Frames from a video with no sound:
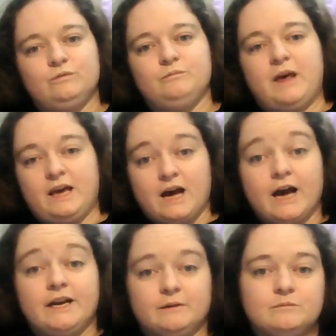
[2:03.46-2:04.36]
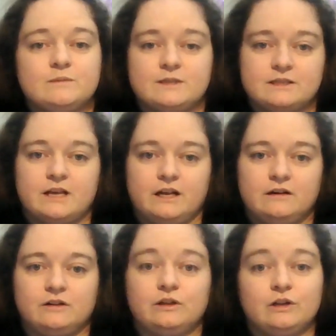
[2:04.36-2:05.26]
make items that
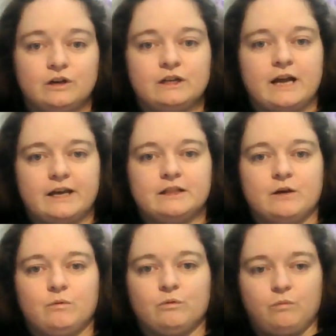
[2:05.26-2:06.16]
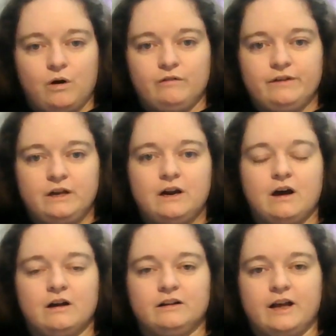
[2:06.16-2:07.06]
look like they were woven
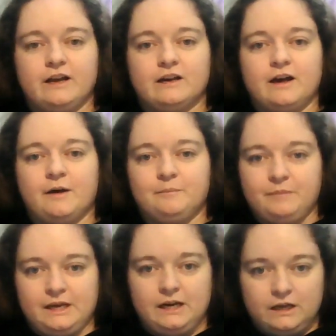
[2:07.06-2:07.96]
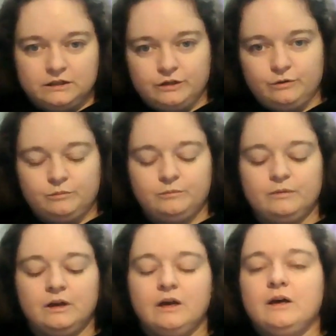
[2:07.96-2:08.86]
on, like, a beading loom,
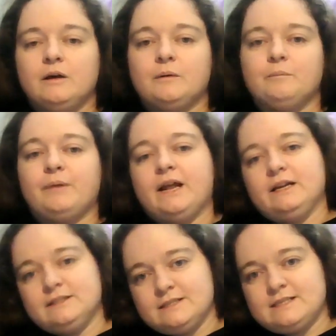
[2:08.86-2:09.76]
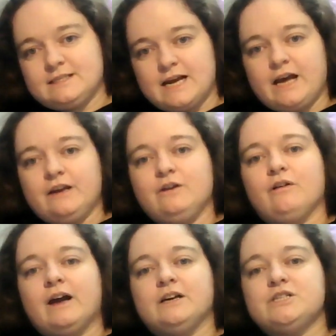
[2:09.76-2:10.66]
but instead you're
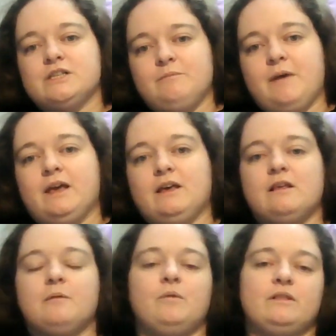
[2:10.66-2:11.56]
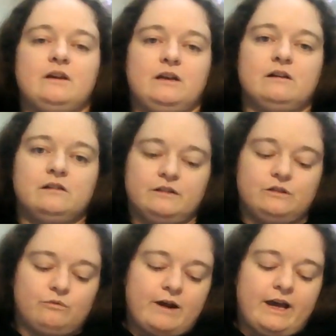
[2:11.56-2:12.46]
actually making them with a needle and
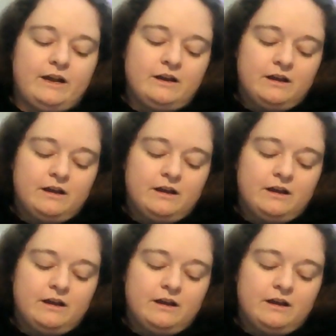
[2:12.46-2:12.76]
thread.